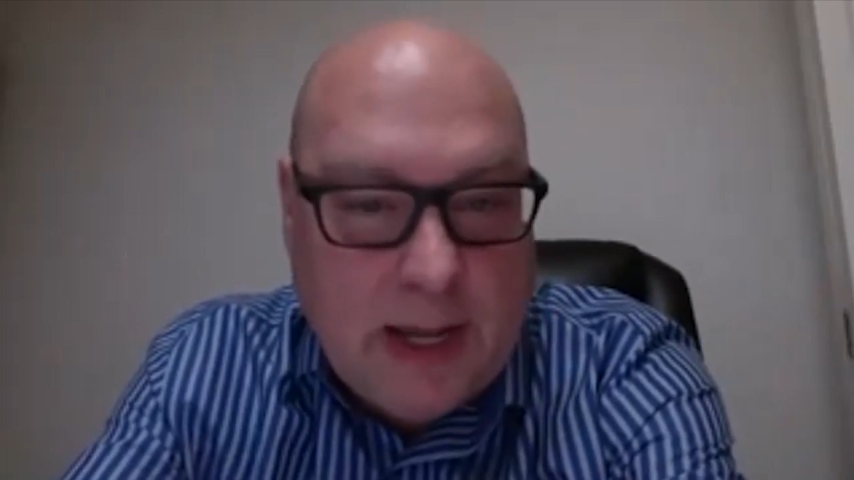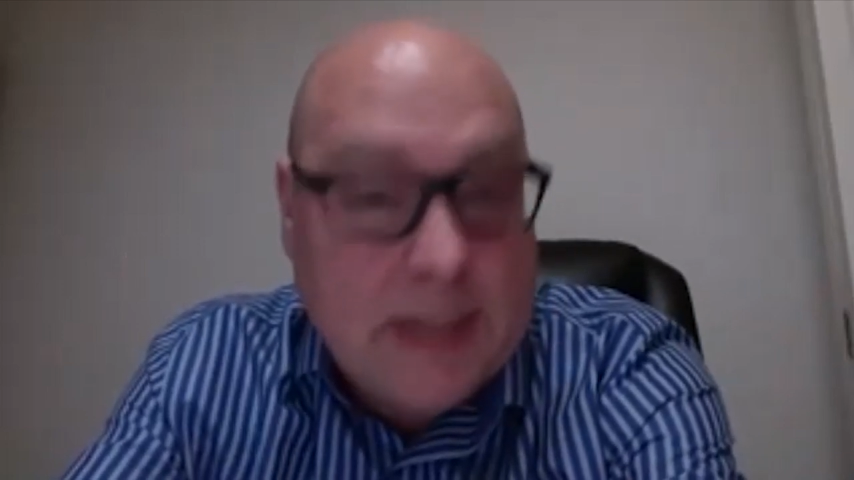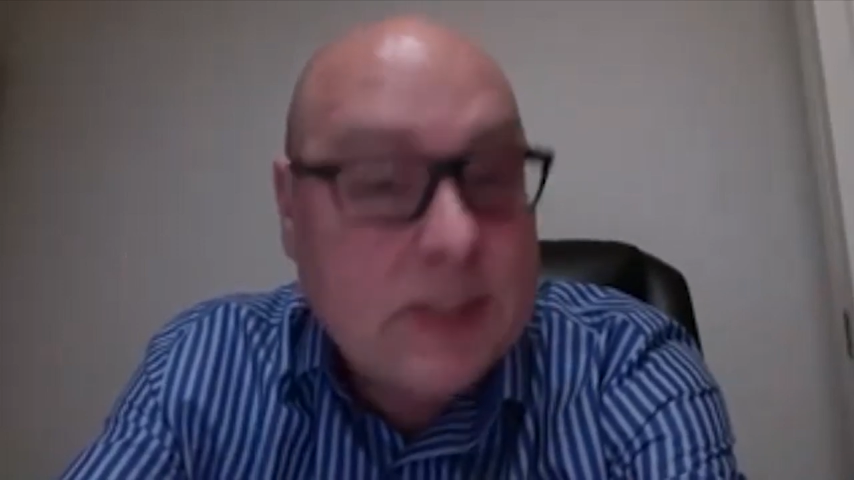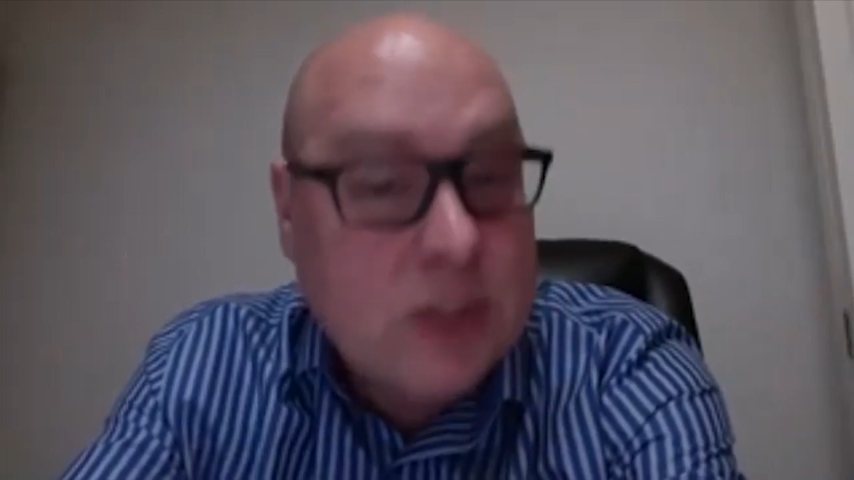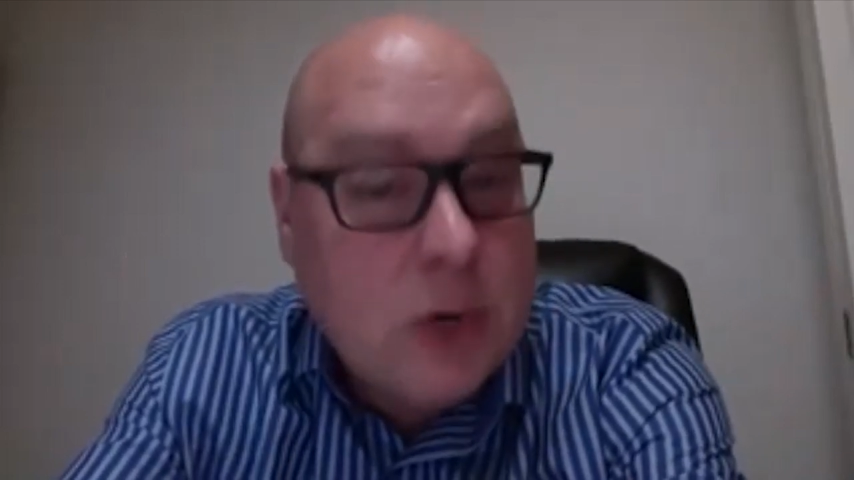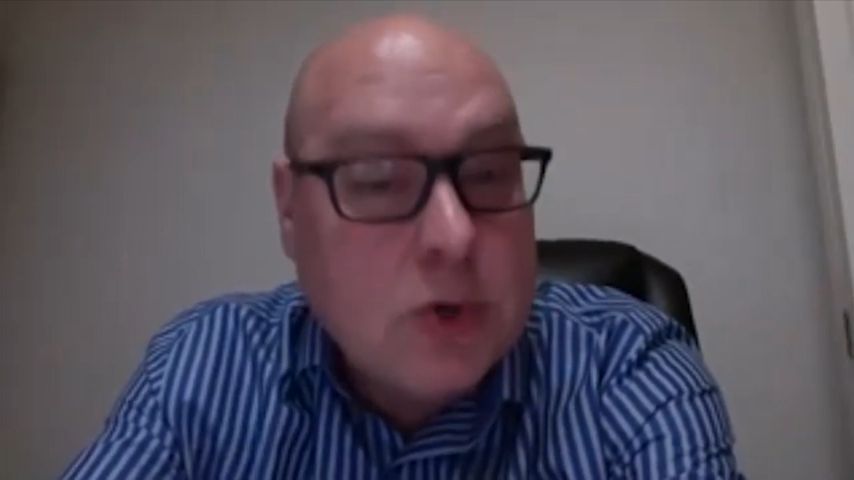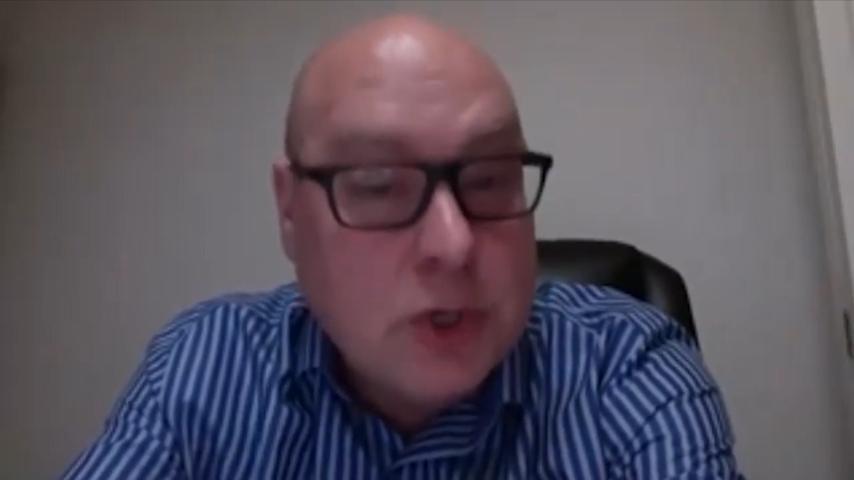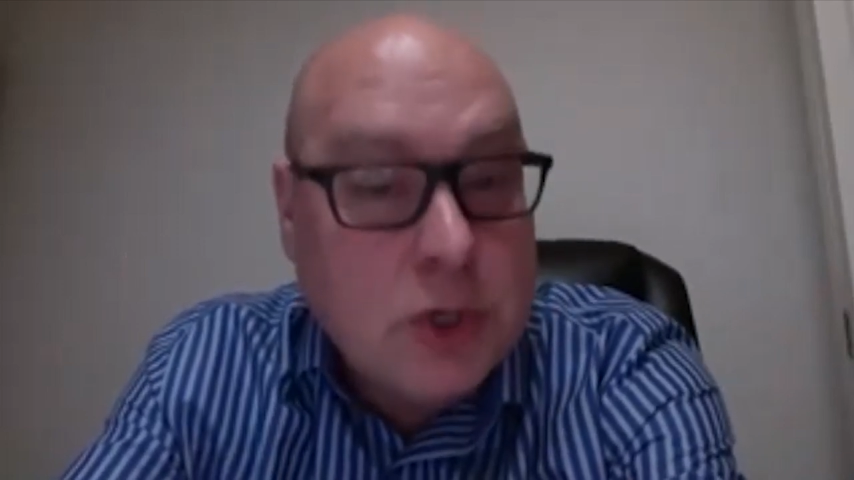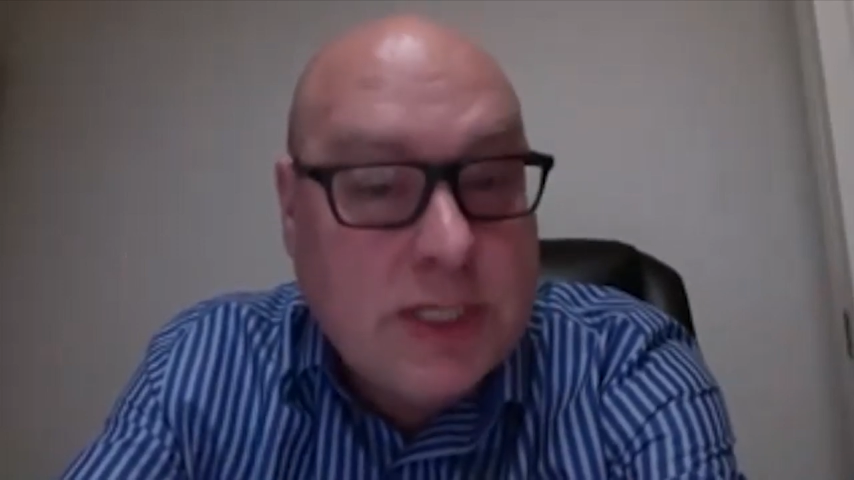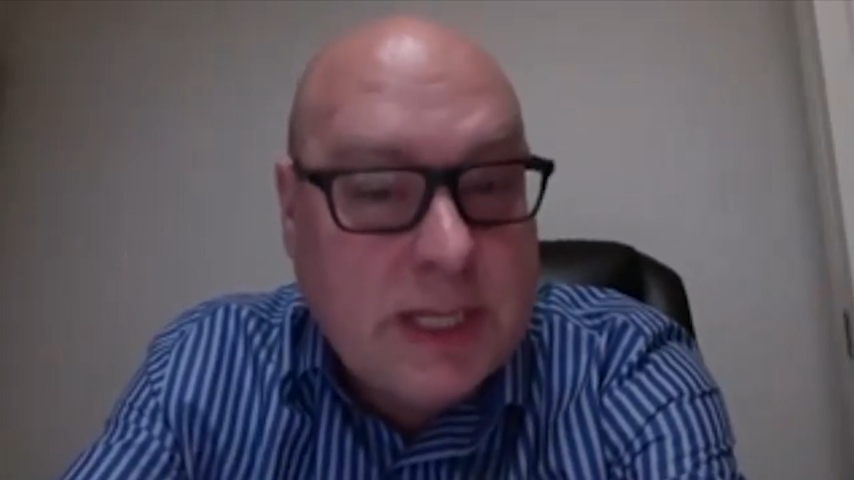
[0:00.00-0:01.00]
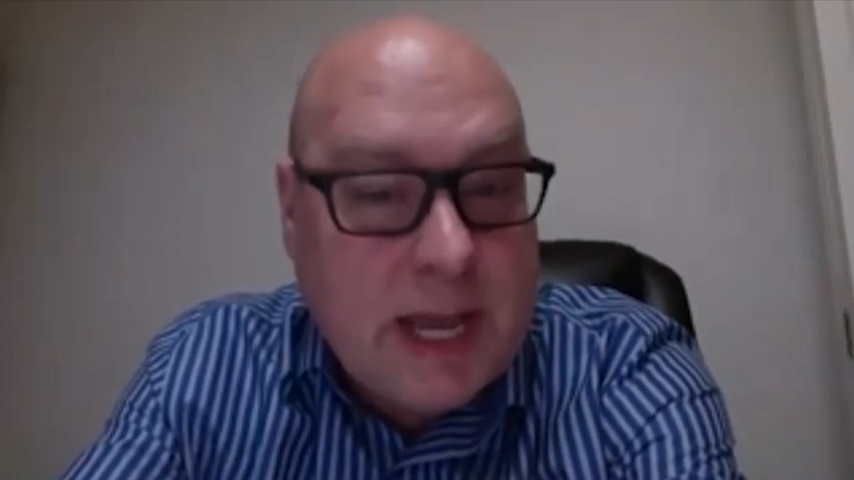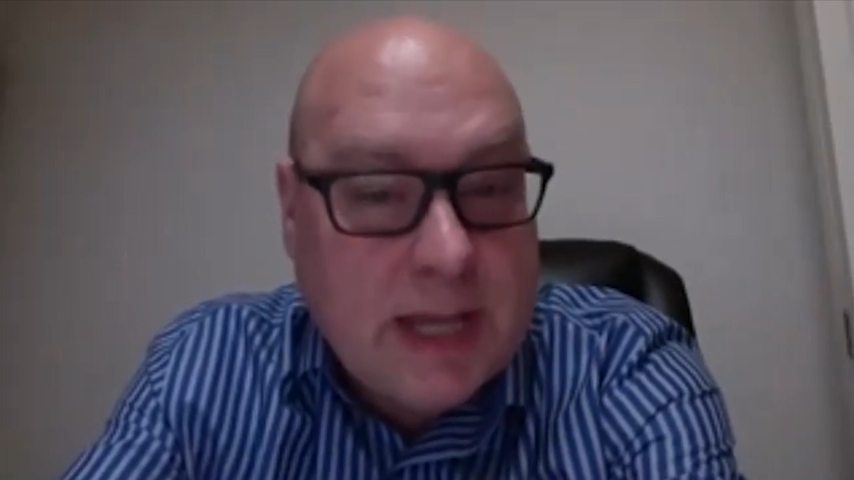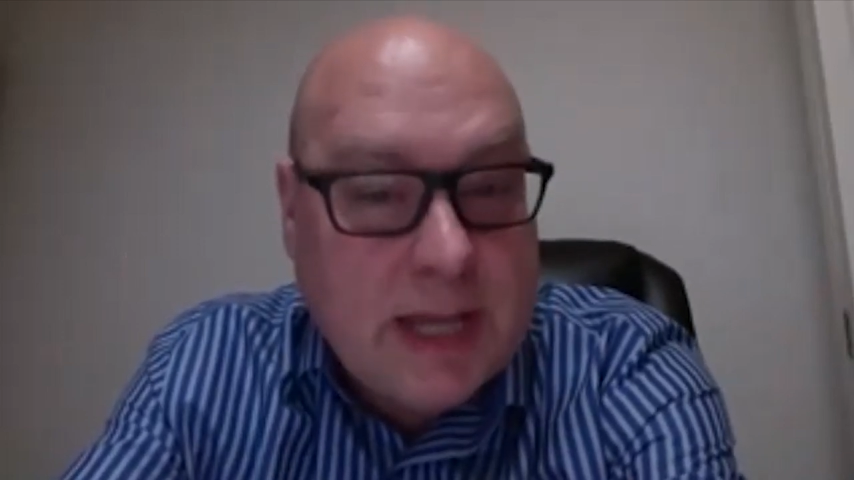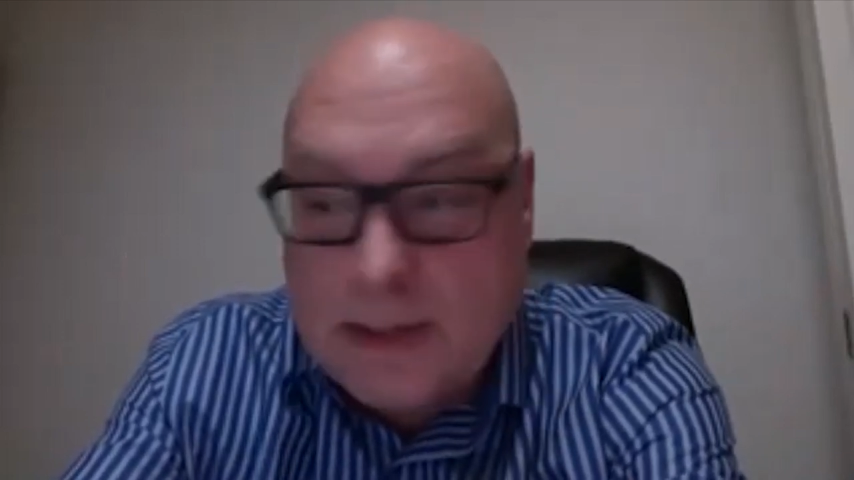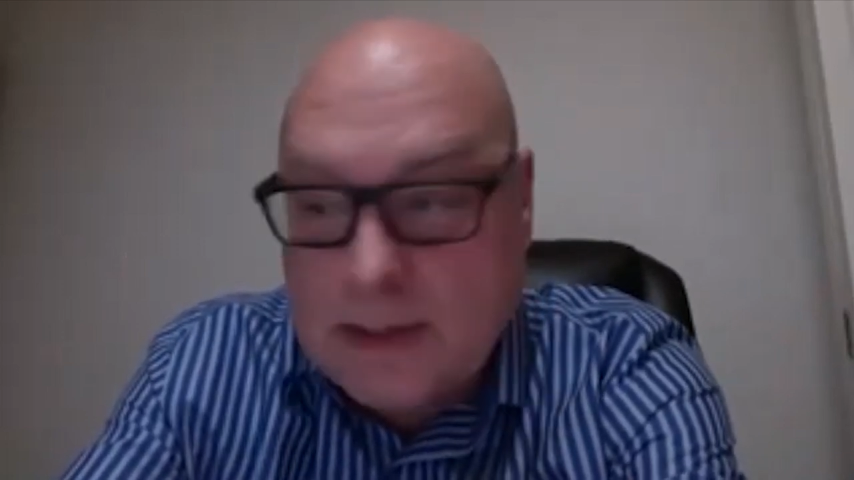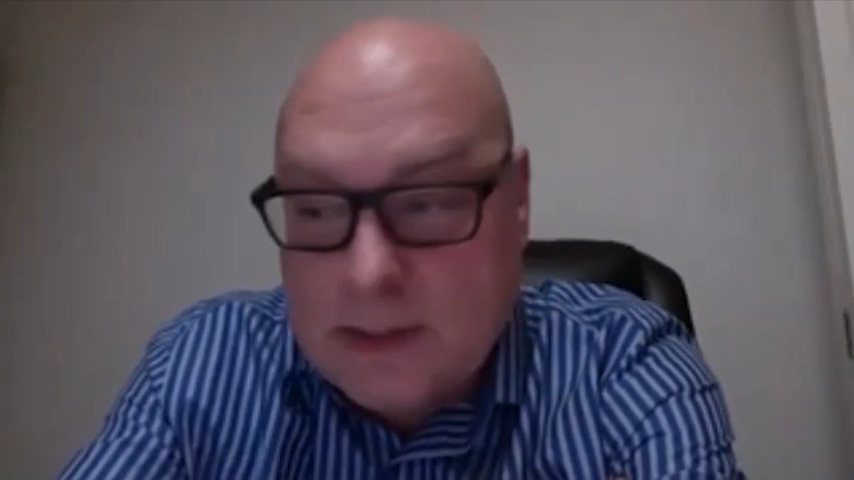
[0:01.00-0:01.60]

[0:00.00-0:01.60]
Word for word: it's so good today that